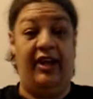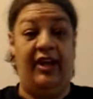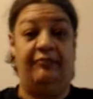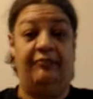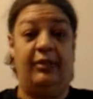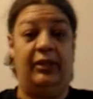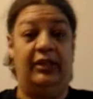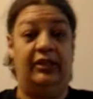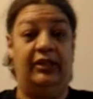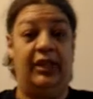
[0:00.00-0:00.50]

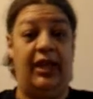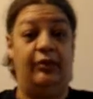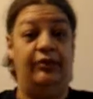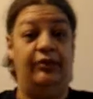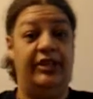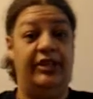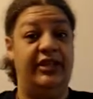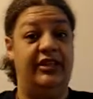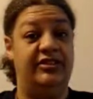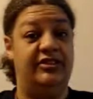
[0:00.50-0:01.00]
have been
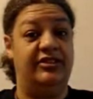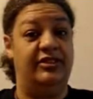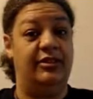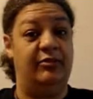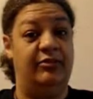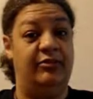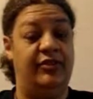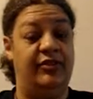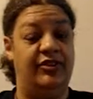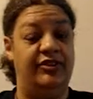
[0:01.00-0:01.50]
allowed to get
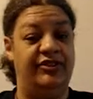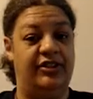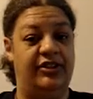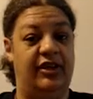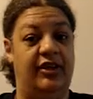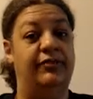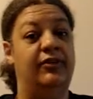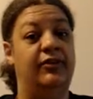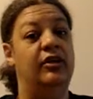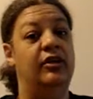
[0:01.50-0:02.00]
some of our
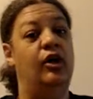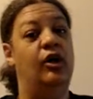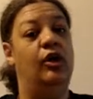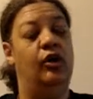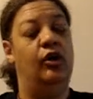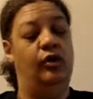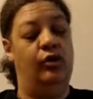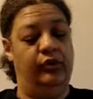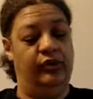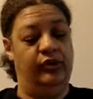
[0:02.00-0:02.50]
stuff
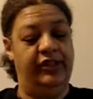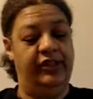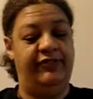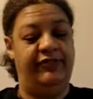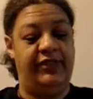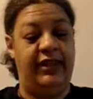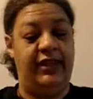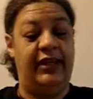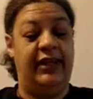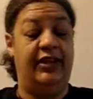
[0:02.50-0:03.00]
only
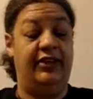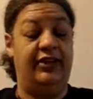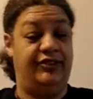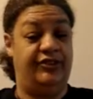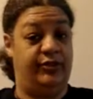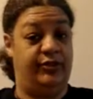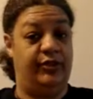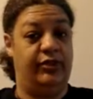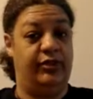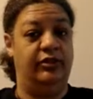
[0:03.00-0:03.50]
via
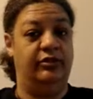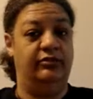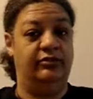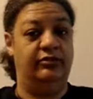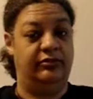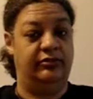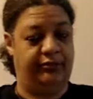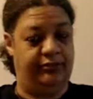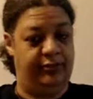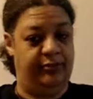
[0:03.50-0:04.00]
escort
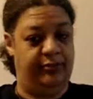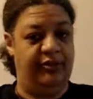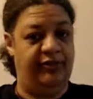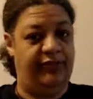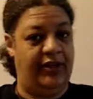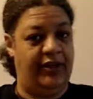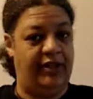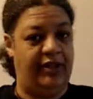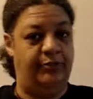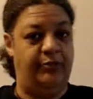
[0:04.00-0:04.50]
from the
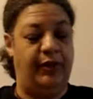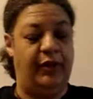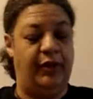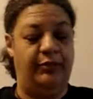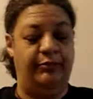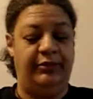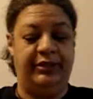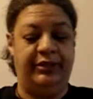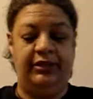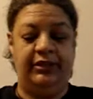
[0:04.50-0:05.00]
fire
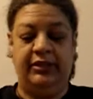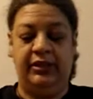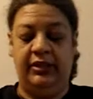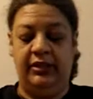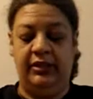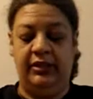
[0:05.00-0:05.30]
department.